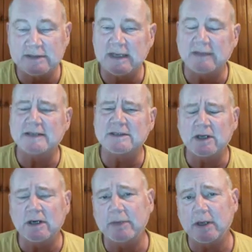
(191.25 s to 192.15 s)
Now, that's
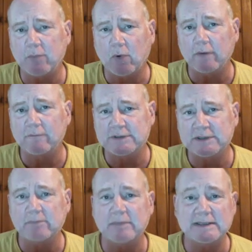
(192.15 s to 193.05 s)
going to be important for
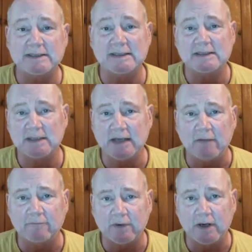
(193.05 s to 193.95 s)
some businesses and
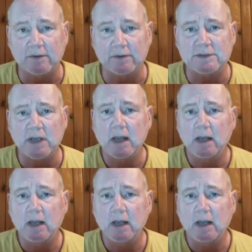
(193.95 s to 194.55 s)
not for others.